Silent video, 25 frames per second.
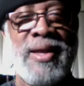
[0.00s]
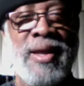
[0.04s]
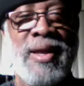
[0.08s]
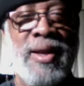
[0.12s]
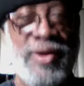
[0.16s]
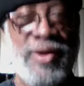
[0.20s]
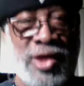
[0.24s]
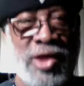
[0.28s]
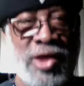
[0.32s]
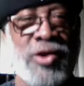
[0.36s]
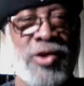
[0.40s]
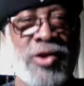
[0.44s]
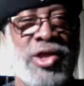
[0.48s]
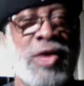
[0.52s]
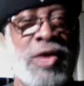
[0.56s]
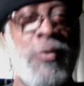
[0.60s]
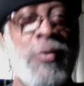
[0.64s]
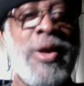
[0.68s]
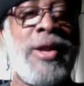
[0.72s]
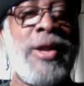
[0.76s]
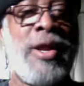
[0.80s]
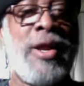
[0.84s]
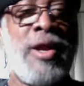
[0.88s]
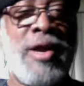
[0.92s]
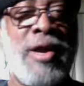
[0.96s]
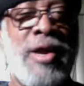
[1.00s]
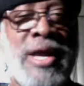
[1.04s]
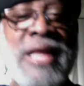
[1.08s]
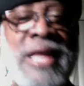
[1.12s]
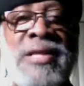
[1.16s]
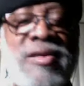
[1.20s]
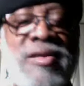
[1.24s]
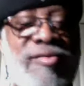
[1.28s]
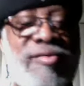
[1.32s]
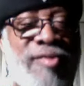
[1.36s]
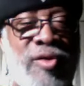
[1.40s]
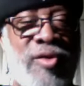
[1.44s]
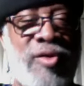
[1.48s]
She went on an
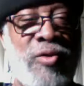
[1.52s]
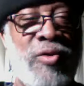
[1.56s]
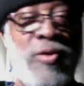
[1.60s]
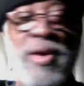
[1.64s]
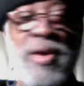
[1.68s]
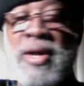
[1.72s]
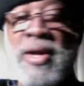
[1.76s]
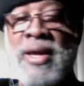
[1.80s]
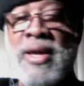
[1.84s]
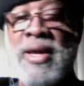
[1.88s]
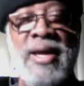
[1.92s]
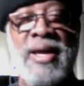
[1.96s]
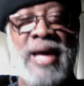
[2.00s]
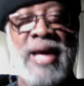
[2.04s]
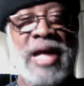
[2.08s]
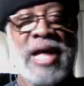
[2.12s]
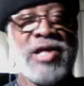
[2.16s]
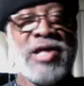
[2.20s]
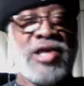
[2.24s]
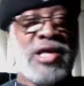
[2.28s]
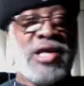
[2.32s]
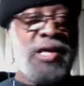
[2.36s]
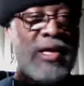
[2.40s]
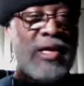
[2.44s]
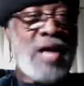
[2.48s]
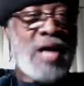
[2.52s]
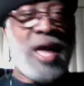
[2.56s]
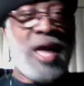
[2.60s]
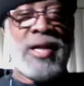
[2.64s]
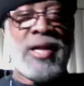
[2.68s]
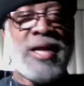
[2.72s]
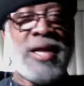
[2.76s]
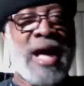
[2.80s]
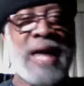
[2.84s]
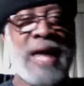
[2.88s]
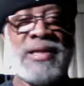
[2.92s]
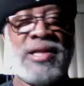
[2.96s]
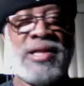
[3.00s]
interview and she
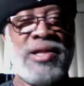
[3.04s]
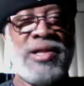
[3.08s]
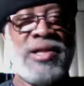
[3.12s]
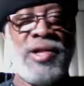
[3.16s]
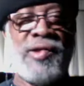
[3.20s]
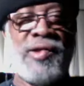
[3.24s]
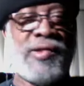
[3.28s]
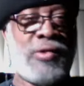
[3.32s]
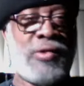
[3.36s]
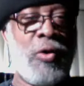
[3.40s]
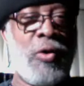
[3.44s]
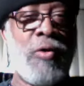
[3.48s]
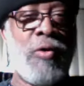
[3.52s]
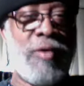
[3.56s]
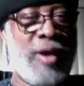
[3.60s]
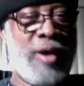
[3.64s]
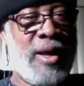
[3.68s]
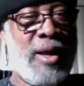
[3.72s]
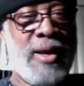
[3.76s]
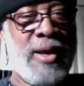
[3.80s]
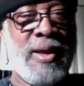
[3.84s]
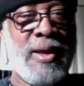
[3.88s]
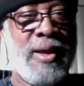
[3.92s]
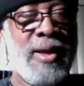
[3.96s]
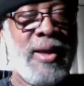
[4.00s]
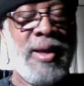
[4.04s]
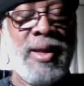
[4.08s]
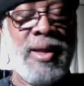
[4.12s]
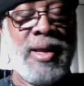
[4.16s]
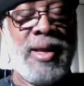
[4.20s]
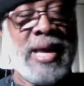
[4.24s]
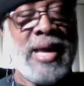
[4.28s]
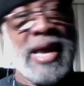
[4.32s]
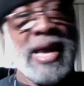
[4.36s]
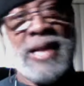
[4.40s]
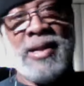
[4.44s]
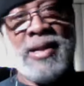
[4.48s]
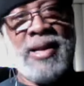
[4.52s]
concocted this story
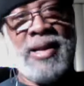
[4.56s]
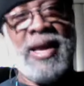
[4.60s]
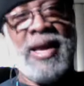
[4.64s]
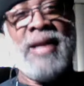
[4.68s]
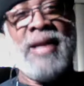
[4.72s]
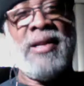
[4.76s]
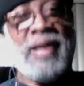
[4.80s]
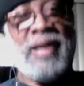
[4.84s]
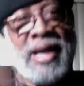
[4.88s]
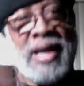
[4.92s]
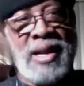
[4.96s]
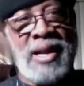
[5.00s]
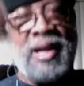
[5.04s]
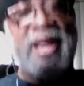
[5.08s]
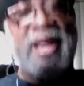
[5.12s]
and let